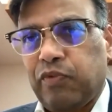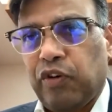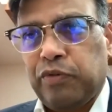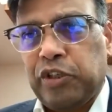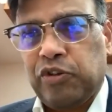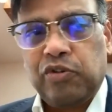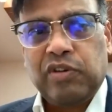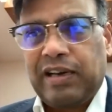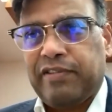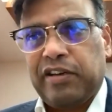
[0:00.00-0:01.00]
for which you
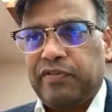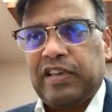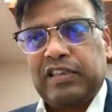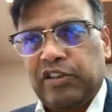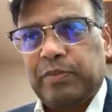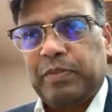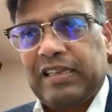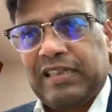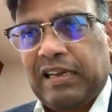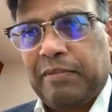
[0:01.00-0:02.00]
don't have a reference,
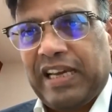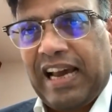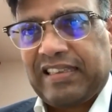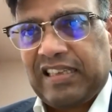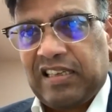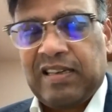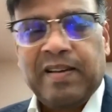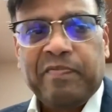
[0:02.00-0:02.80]
it can be accessed.